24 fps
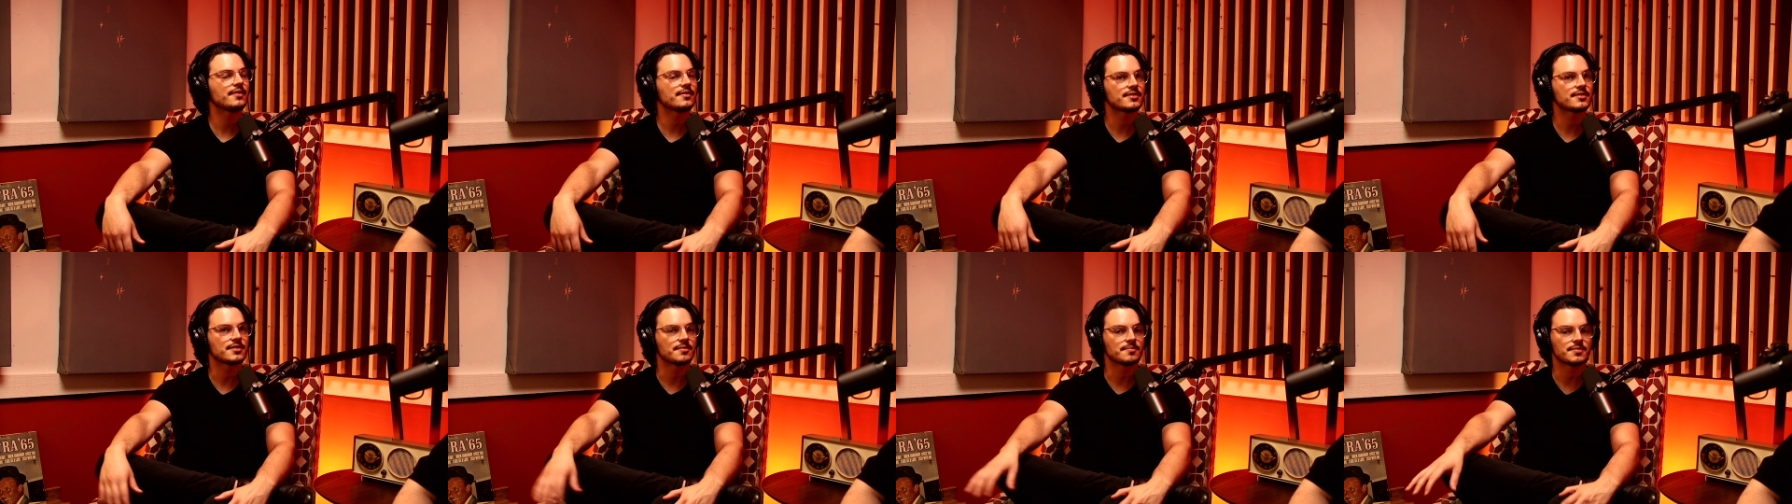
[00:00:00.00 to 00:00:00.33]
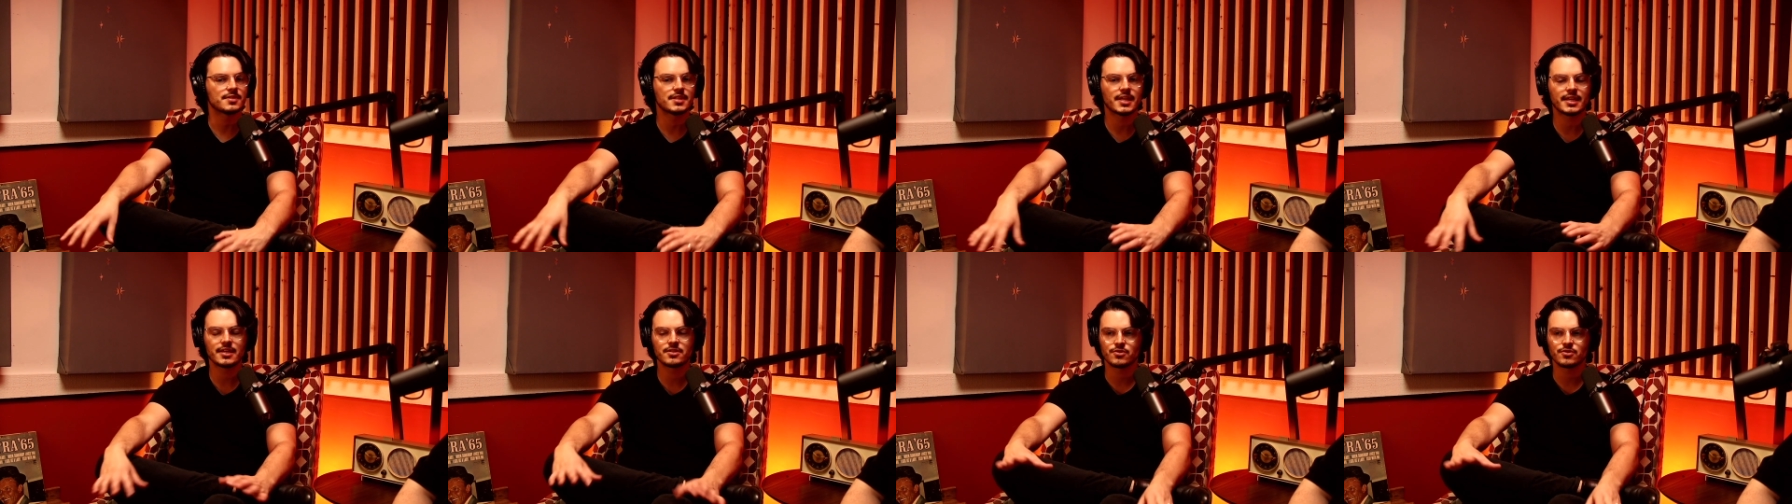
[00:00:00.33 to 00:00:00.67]
Some
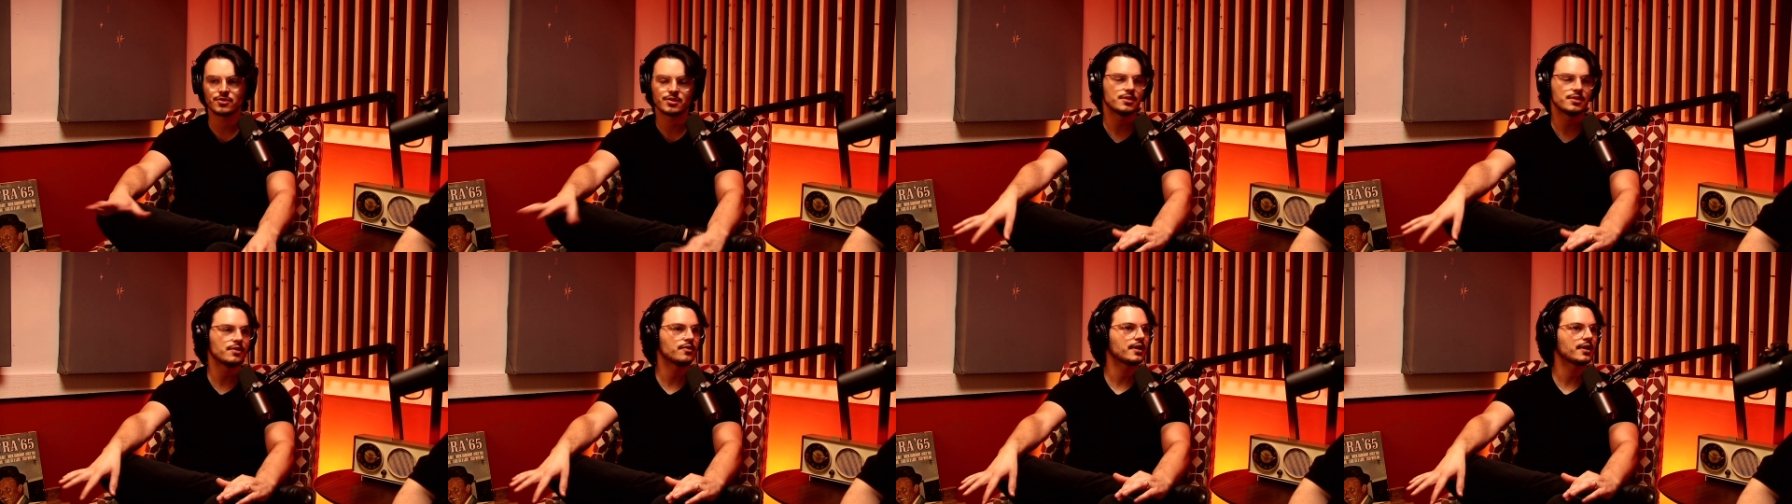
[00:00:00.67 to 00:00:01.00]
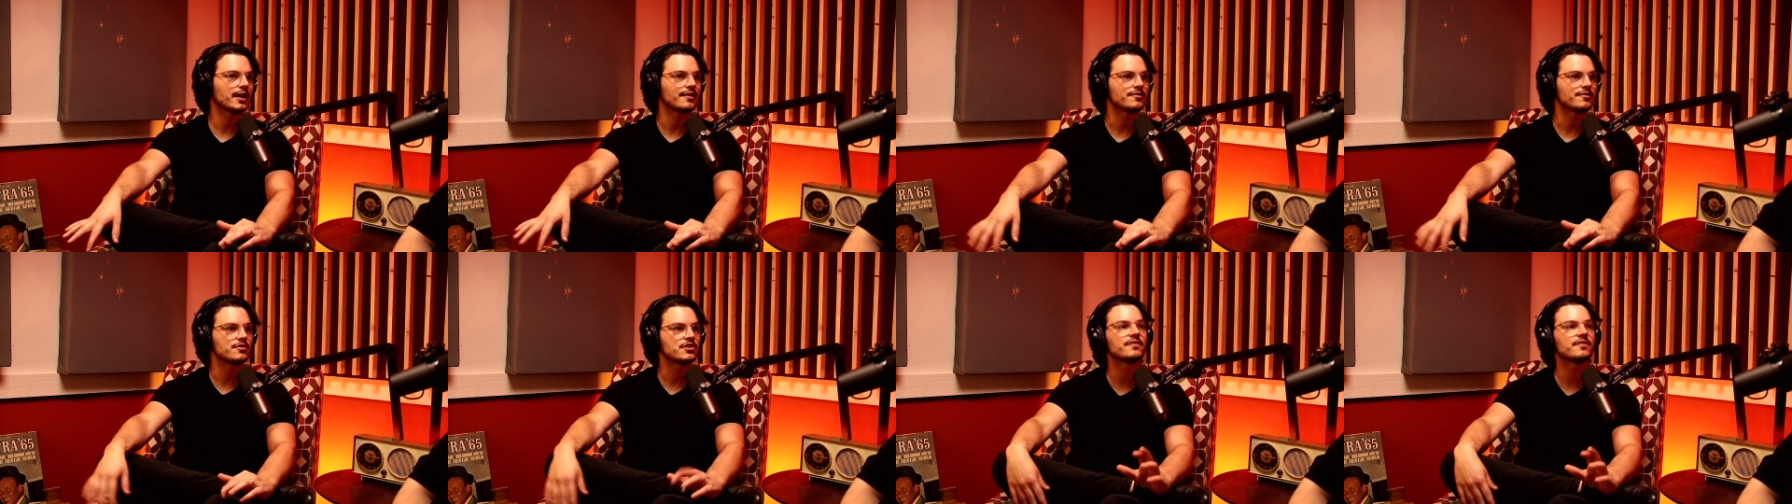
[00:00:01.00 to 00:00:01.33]
things are still
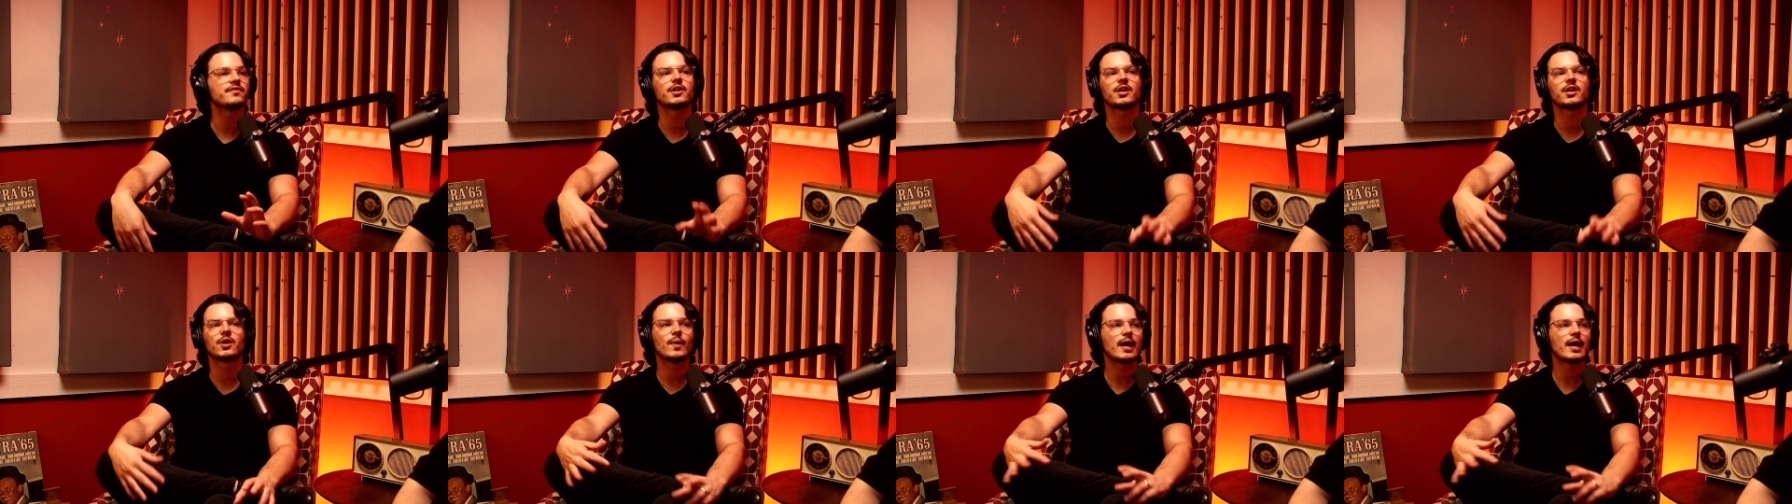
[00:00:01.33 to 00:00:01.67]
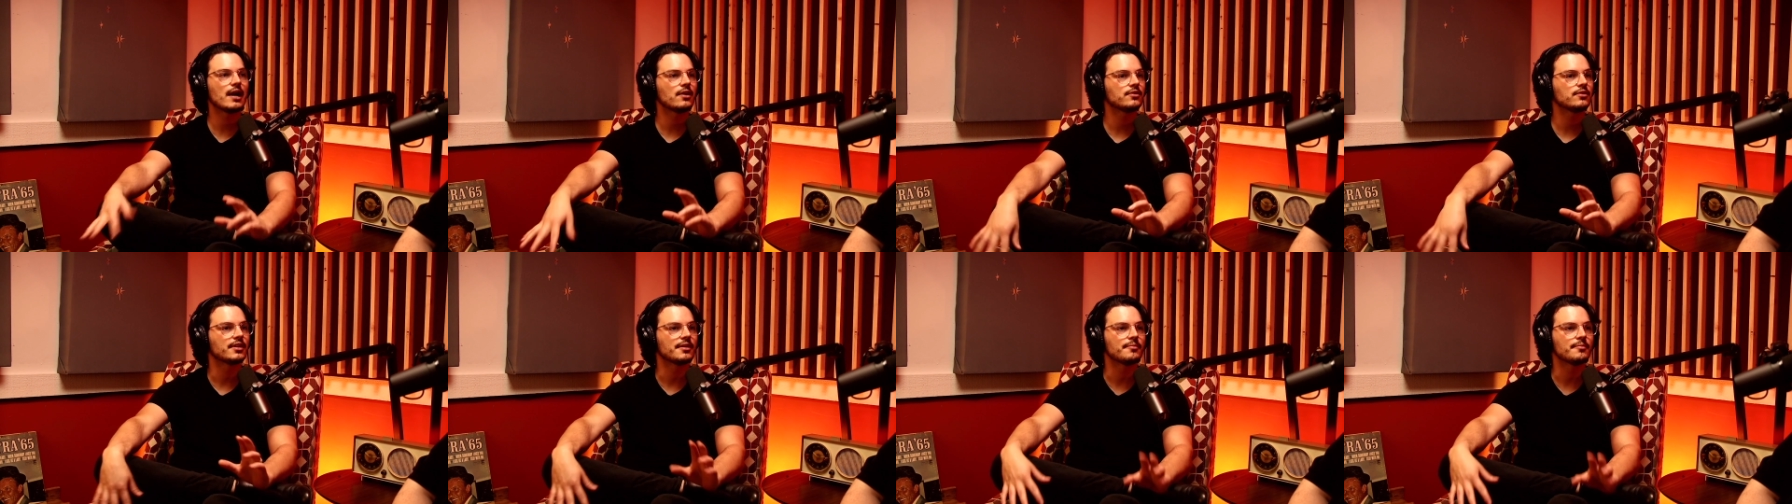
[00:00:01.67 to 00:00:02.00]
kind of shifting
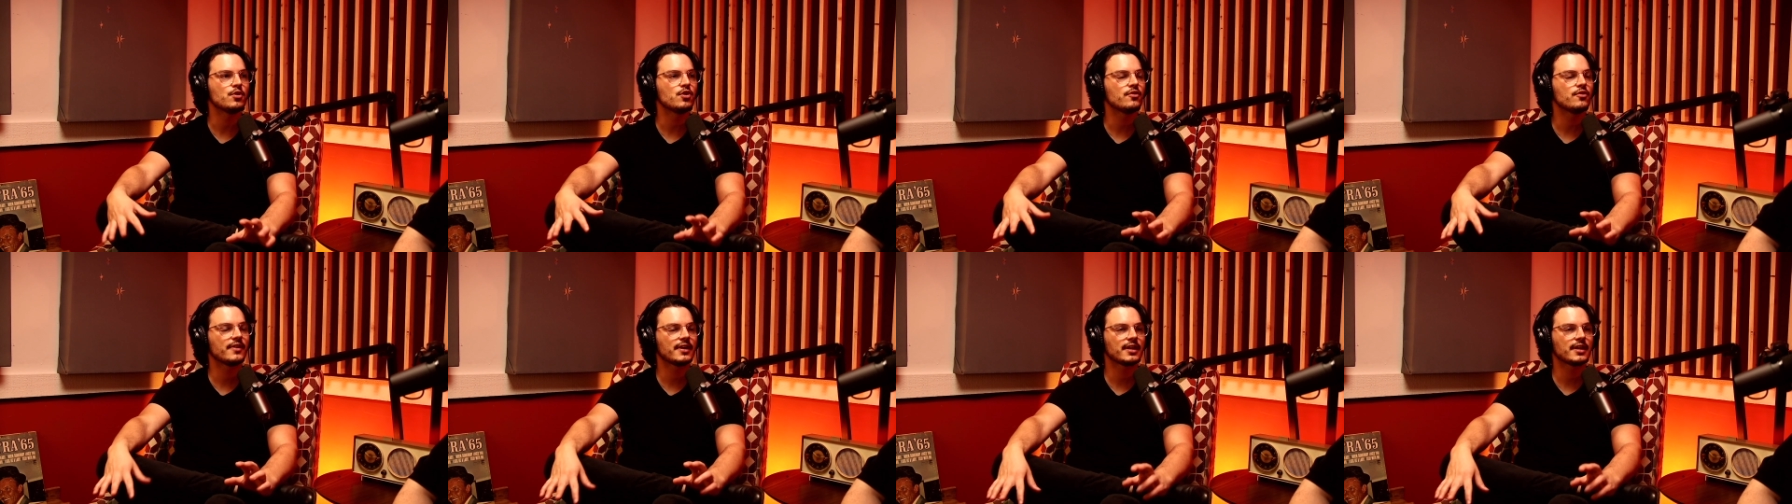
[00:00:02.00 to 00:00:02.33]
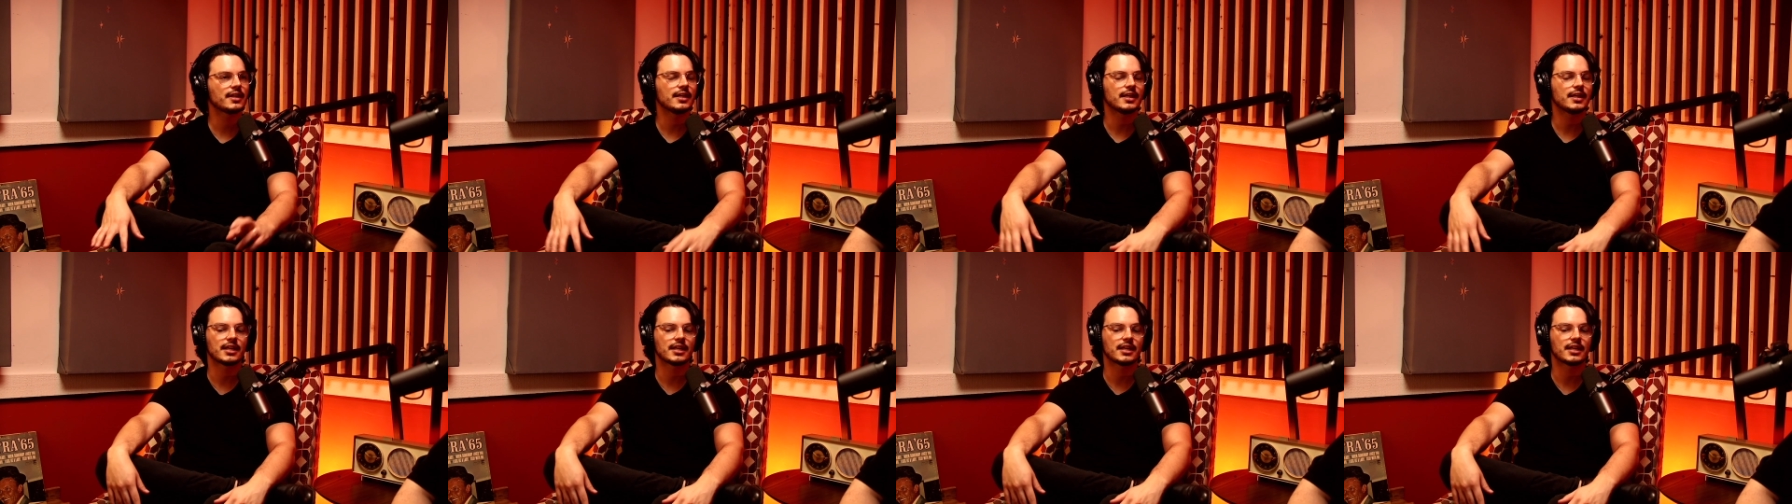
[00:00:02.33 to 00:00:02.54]
around and moving,